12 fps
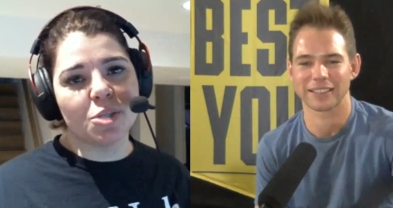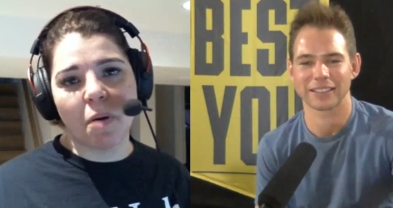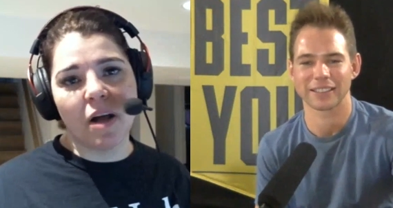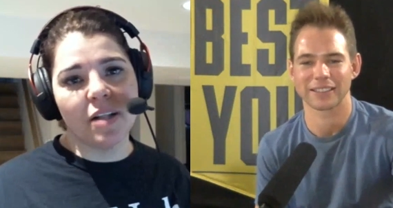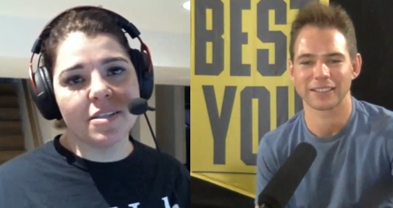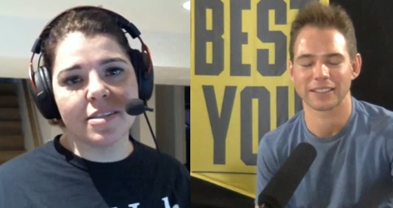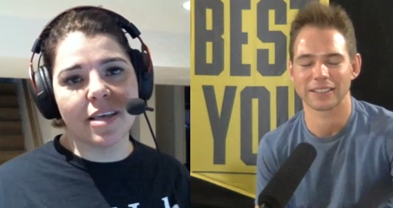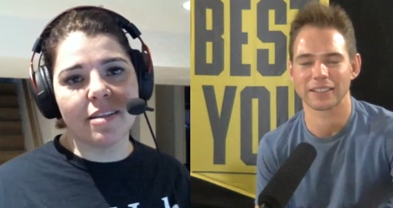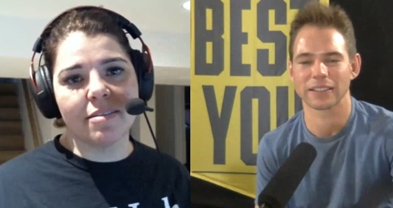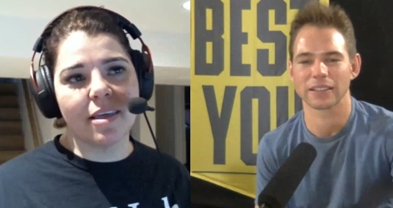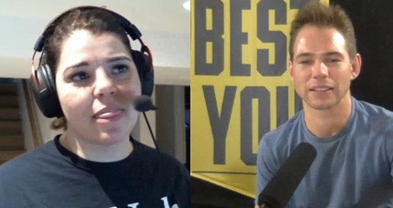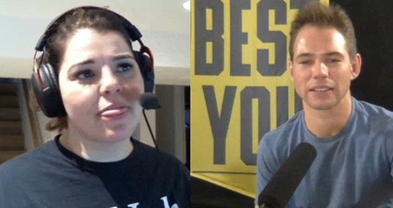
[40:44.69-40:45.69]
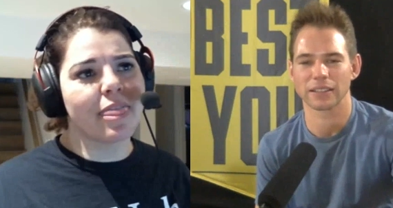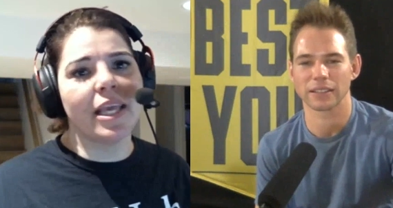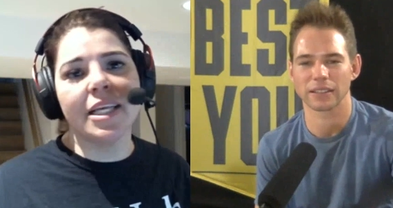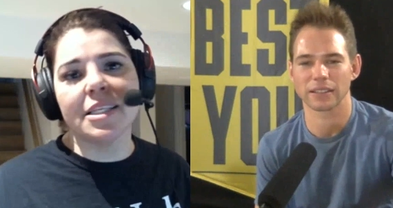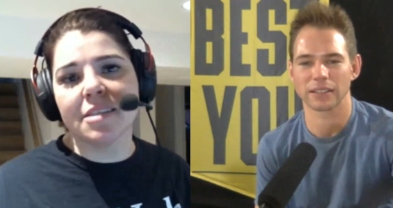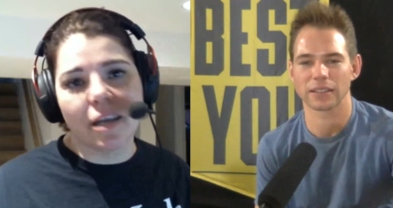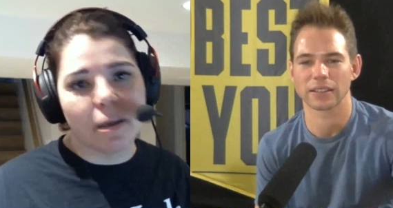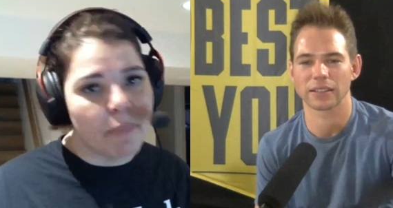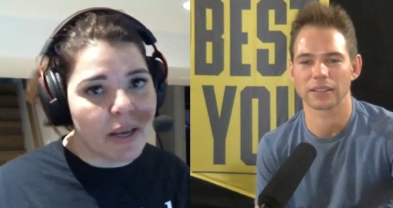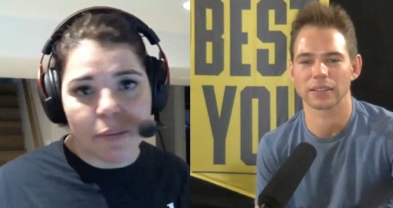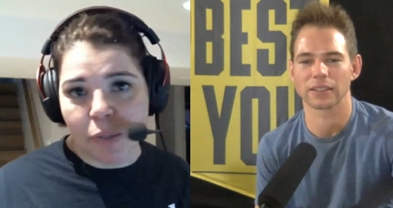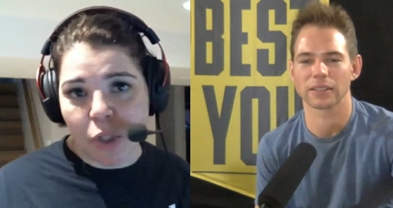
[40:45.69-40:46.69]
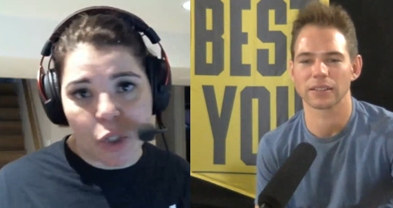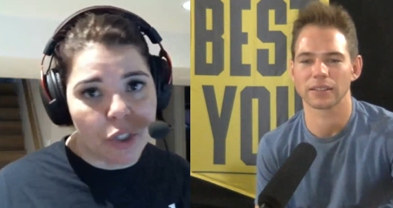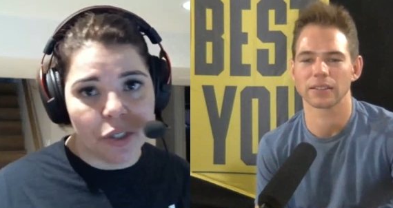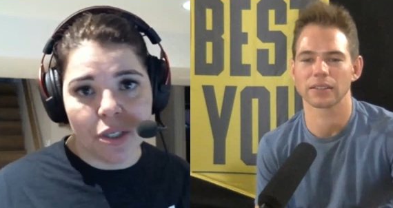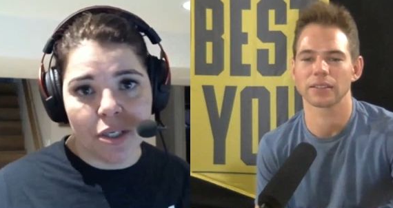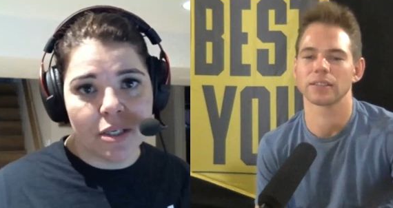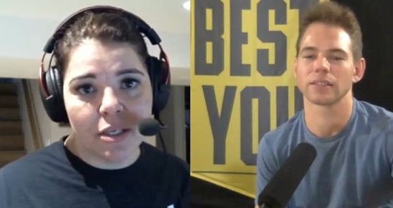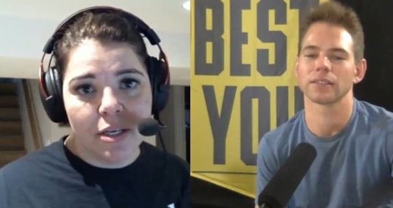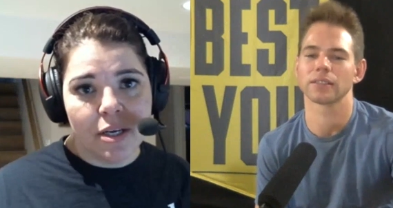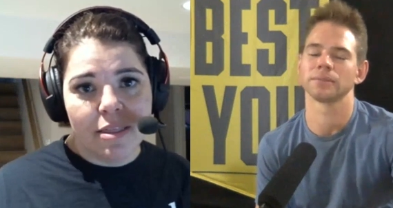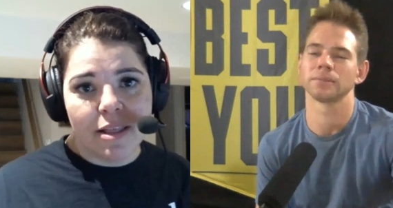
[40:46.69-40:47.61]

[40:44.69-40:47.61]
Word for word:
Speaker 1: response that they think is going to make them look good.